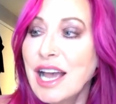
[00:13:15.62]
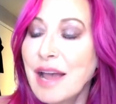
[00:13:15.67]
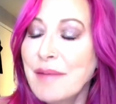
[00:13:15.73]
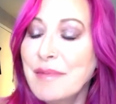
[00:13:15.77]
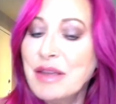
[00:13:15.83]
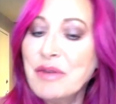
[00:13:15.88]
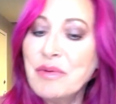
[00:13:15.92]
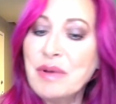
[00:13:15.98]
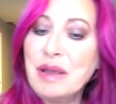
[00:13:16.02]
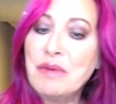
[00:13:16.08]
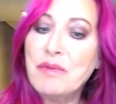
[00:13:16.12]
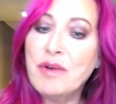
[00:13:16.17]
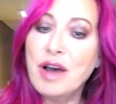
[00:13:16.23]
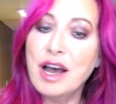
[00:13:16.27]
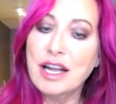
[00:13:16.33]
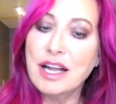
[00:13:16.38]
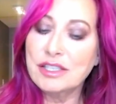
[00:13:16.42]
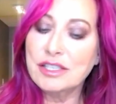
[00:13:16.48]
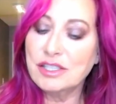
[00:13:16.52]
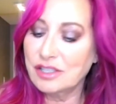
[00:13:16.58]
I mean, we
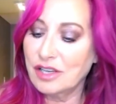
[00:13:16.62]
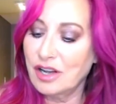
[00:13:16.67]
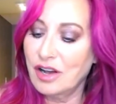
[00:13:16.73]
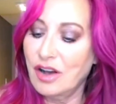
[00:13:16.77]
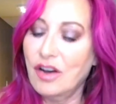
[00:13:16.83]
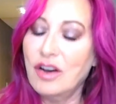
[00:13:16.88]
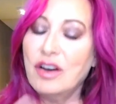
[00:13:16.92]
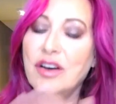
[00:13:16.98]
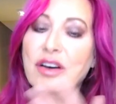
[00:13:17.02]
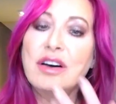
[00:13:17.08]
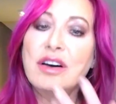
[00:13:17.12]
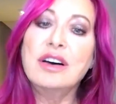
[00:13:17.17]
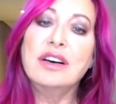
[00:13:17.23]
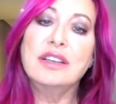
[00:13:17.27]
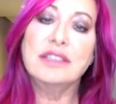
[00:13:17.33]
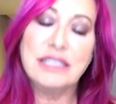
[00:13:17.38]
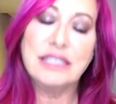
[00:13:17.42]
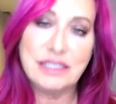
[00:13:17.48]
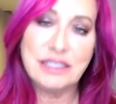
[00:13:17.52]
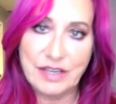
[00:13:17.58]
watched
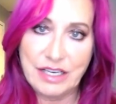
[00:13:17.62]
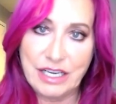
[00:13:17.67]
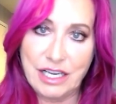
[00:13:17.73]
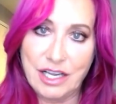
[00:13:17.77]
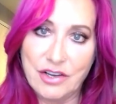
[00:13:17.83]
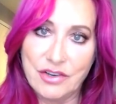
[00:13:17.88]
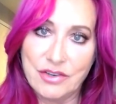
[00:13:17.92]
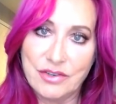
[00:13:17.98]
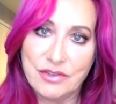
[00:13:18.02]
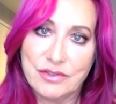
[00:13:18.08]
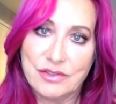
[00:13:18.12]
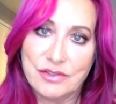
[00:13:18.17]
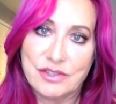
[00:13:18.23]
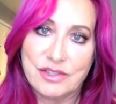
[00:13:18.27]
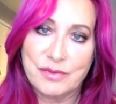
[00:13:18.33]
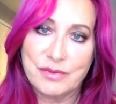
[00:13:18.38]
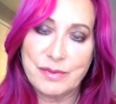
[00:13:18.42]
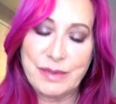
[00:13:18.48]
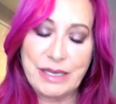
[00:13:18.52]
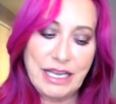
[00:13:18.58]
all these
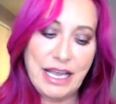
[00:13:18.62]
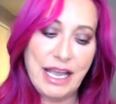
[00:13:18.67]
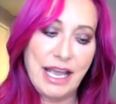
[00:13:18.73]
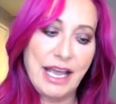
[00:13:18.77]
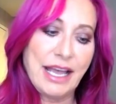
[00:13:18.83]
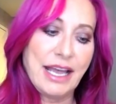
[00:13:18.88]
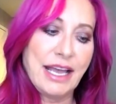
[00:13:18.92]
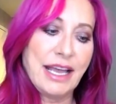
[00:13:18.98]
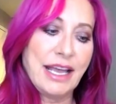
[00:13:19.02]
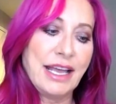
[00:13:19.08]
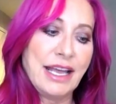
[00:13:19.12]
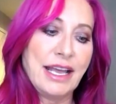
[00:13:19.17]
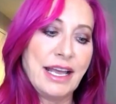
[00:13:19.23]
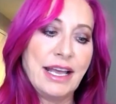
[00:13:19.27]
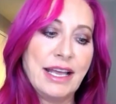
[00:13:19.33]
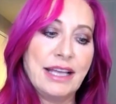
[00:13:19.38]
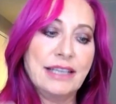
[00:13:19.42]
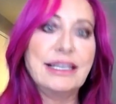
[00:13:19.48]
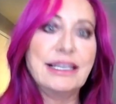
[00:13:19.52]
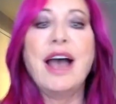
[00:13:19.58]
videos. We
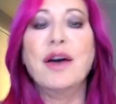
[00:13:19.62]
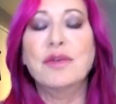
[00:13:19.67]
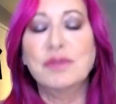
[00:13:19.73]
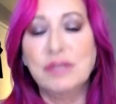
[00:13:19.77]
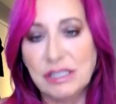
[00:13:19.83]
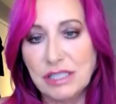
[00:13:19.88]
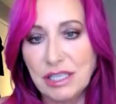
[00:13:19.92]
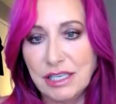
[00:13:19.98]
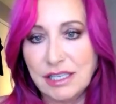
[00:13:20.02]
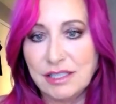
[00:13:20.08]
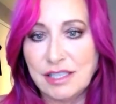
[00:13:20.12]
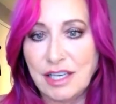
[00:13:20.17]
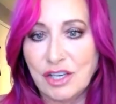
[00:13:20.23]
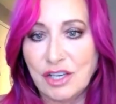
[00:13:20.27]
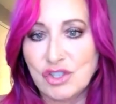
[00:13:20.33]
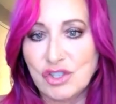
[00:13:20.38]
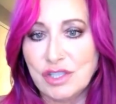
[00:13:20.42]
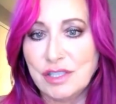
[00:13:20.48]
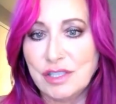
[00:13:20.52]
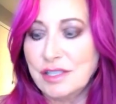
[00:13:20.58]
had counseling
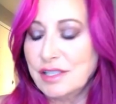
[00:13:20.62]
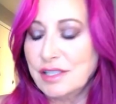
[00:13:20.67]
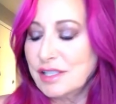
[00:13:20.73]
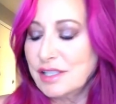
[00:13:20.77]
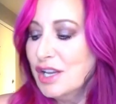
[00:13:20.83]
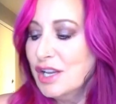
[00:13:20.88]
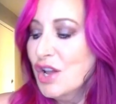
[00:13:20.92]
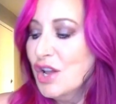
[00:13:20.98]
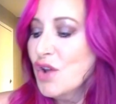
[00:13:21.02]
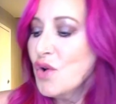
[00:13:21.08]
sessions.